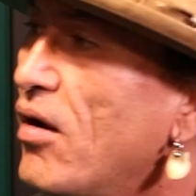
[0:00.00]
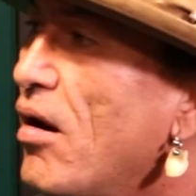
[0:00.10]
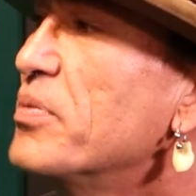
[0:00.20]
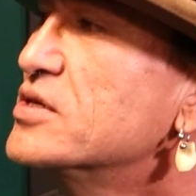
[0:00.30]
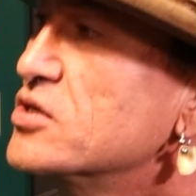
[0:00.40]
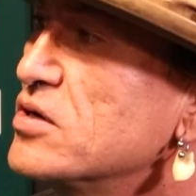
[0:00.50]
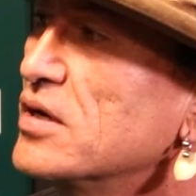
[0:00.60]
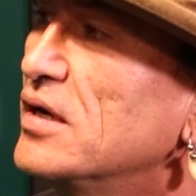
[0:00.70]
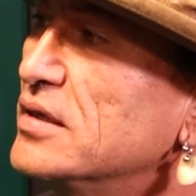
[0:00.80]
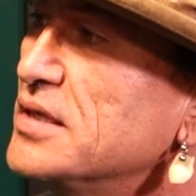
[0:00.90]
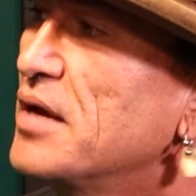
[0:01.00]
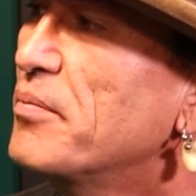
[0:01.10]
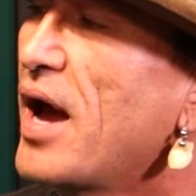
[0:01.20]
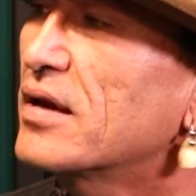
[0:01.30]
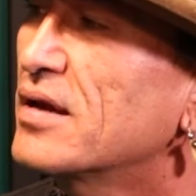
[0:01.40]
opportunity to
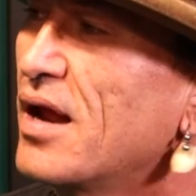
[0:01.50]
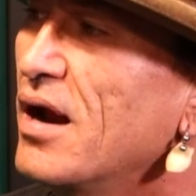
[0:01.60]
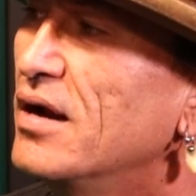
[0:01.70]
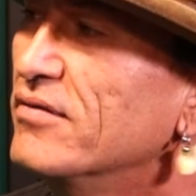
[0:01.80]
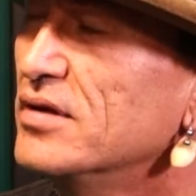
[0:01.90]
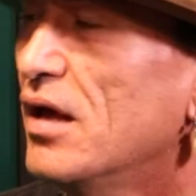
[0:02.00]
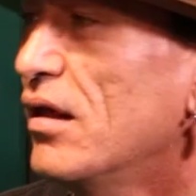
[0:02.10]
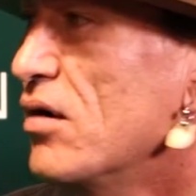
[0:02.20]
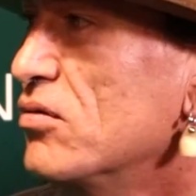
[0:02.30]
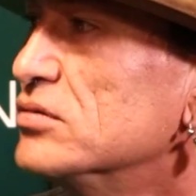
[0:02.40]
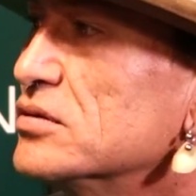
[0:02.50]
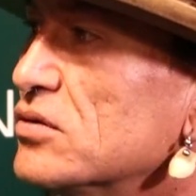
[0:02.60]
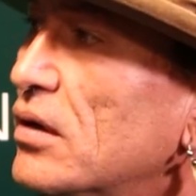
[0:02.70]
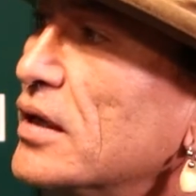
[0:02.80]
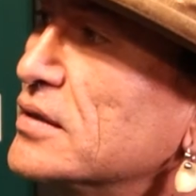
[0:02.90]
take back the narrative and tell our own
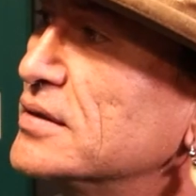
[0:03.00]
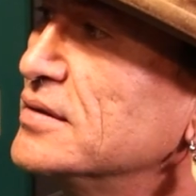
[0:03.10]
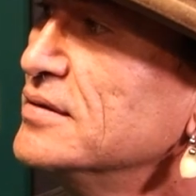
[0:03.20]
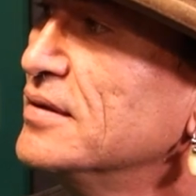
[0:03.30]
stories.